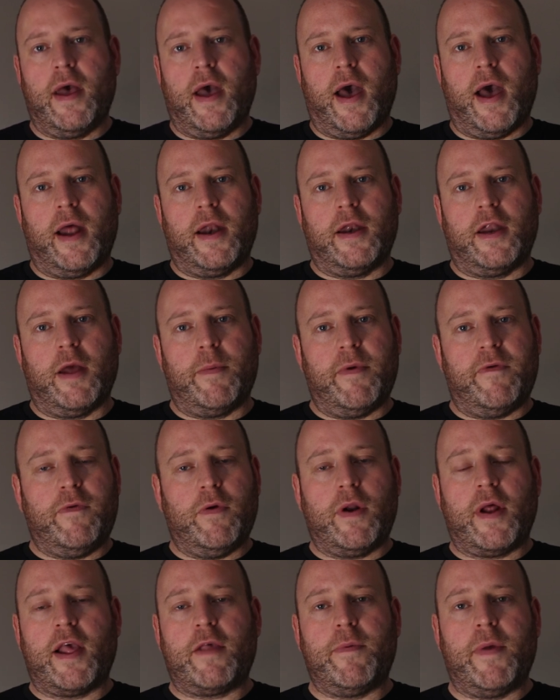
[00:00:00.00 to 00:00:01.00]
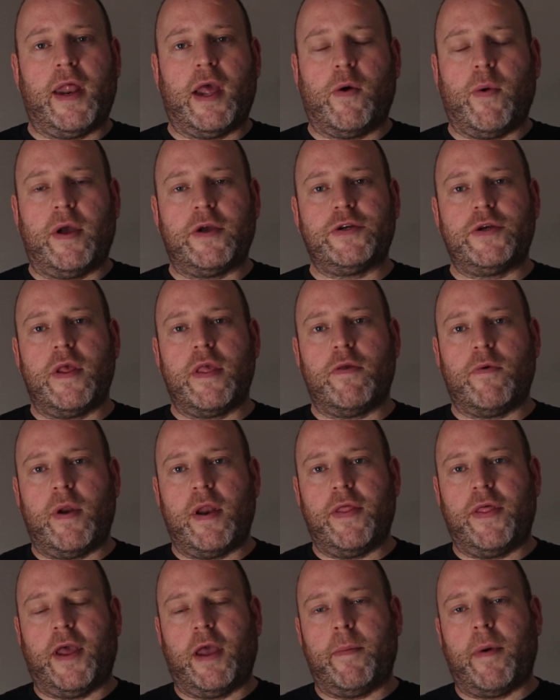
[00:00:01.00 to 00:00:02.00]
And um, if you want to ask me any questions or
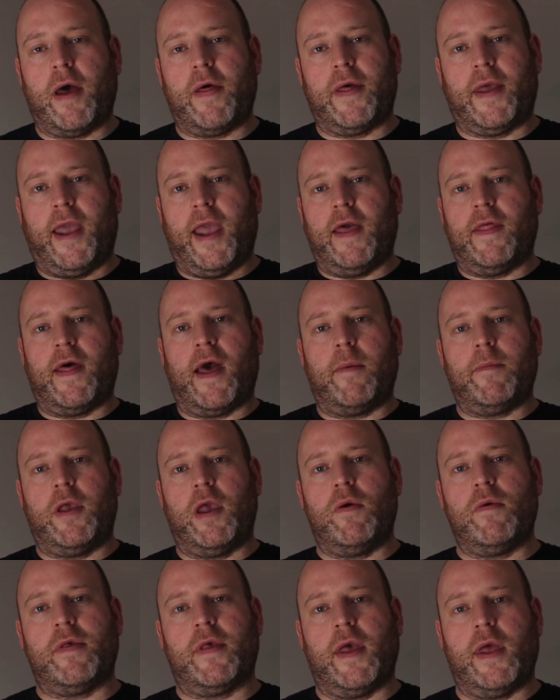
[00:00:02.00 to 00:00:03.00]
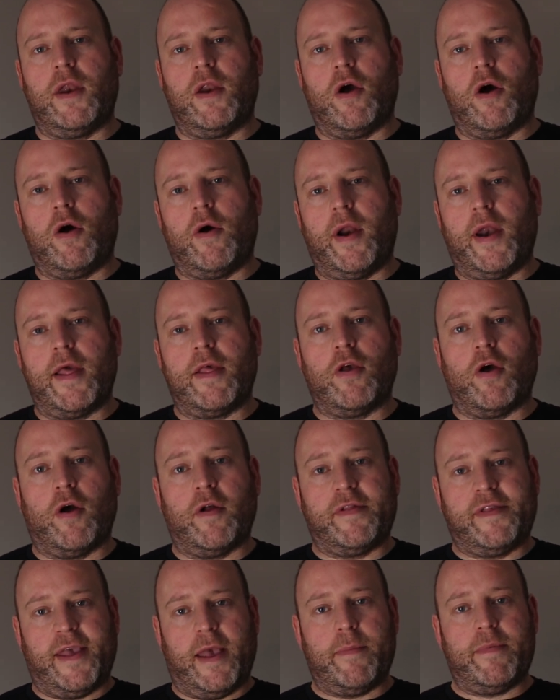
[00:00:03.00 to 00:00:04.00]
anything about the gear that I'm using, or any sort
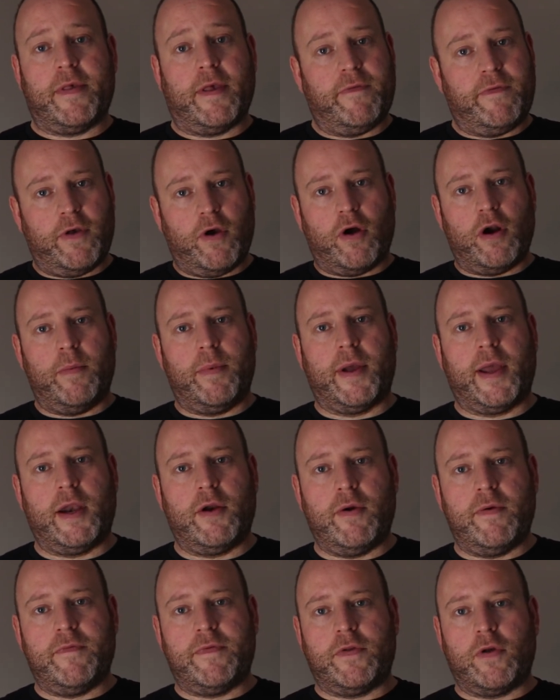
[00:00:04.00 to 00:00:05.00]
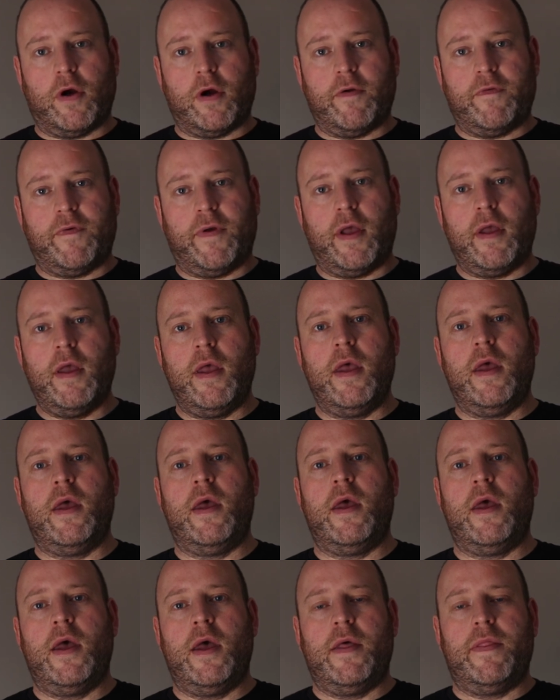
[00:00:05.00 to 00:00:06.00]
of tips if you're a beginner in photography,
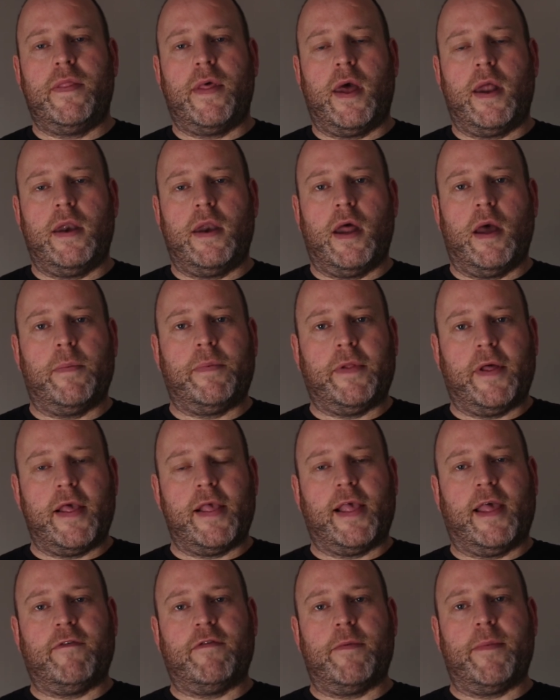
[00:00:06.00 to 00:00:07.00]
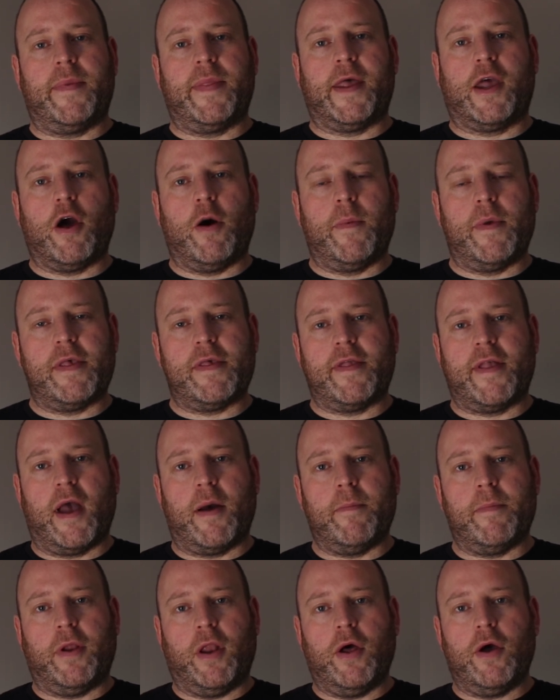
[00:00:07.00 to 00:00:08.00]
then uh, please leave them in the comments
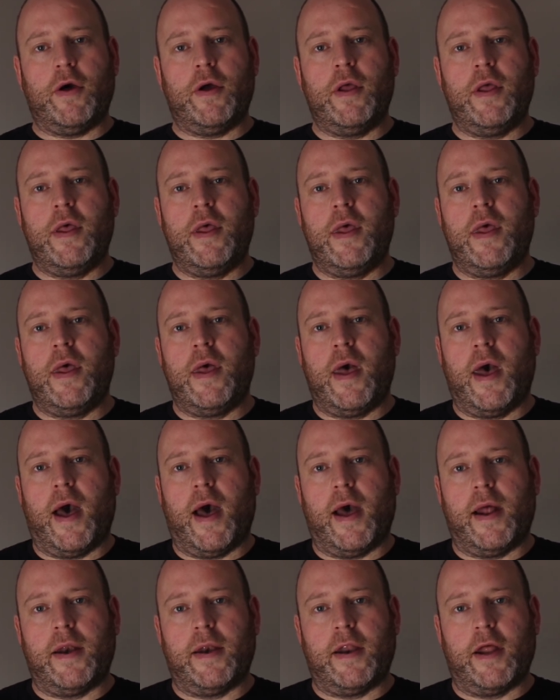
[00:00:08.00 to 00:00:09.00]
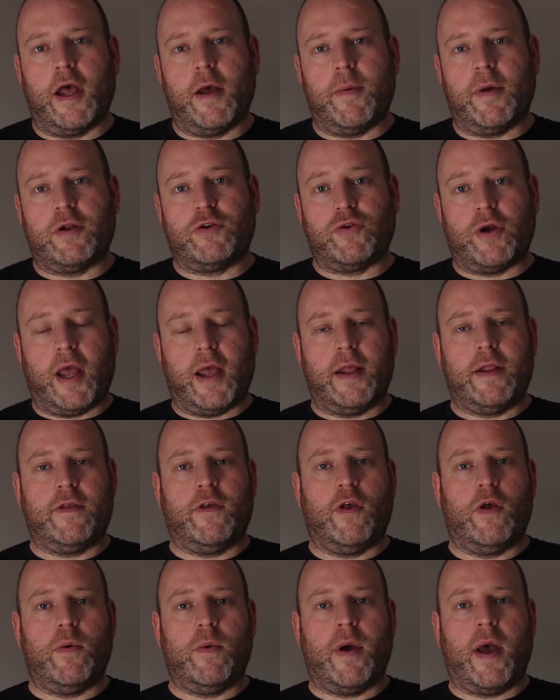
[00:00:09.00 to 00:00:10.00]
down below, and um, I'll try
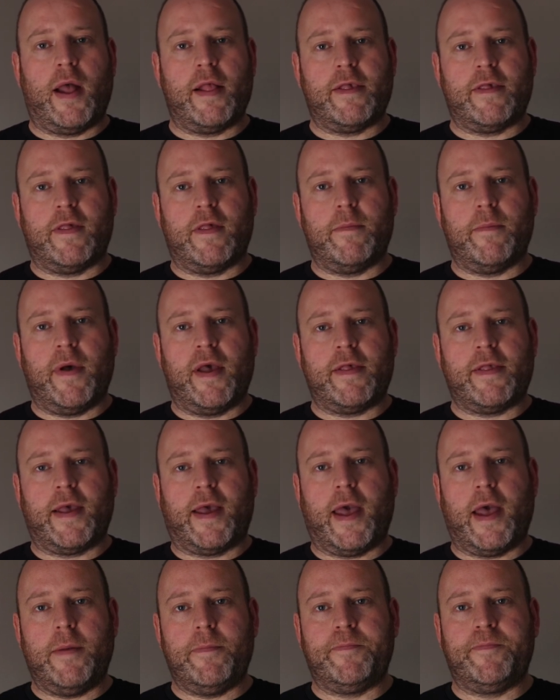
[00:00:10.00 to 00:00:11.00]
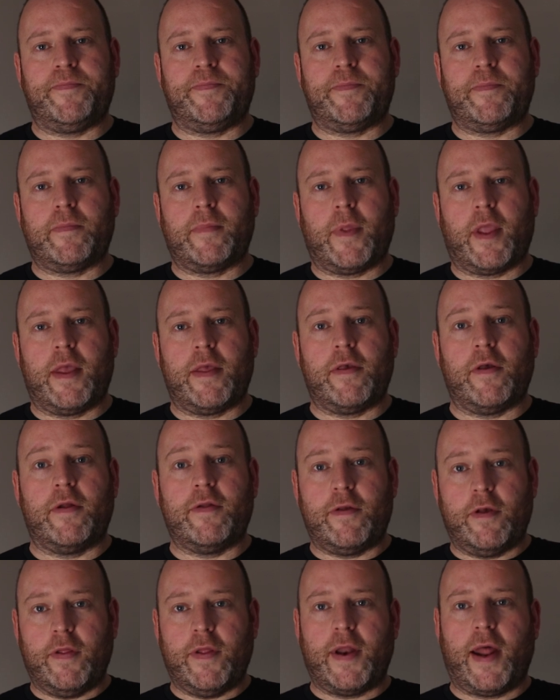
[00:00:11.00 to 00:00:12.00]
to answer them best I can. So
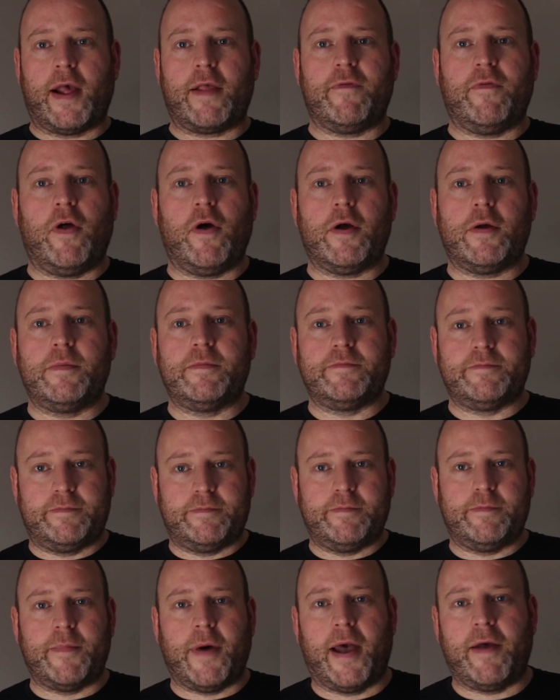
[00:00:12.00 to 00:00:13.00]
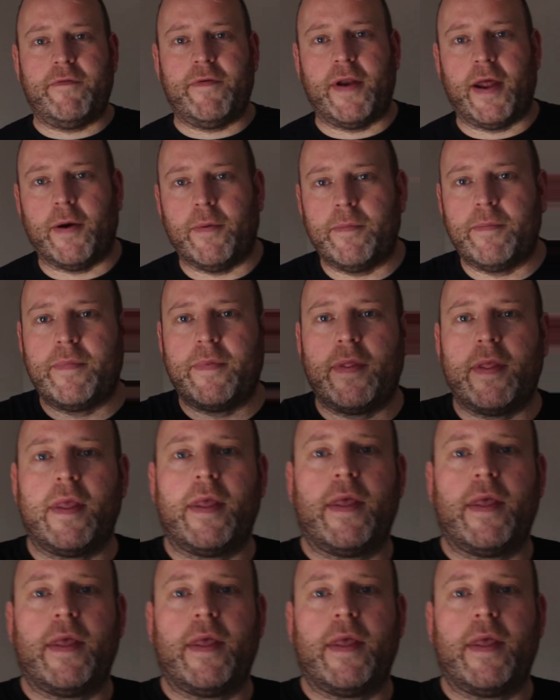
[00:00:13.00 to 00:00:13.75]
until the next vlog, bye for now.